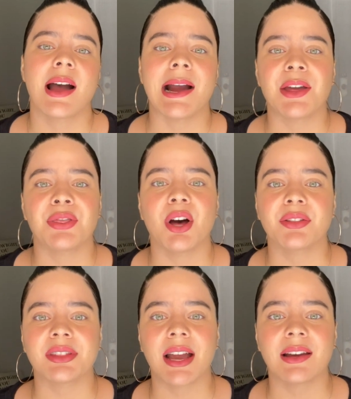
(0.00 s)
I
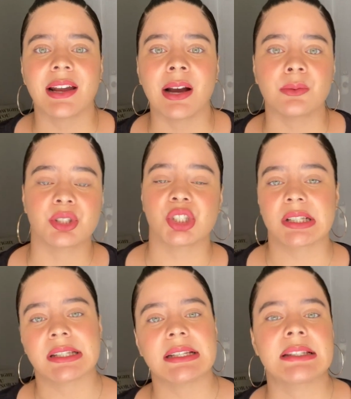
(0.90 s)
thought that I was
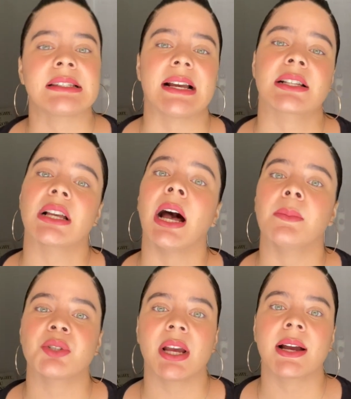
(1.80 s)
just a sex
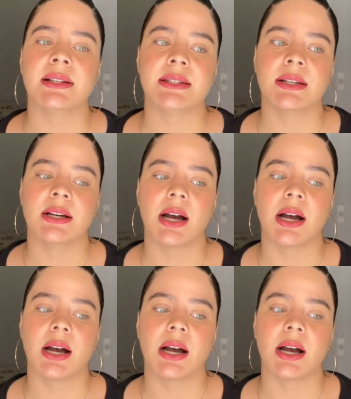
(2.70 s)
object.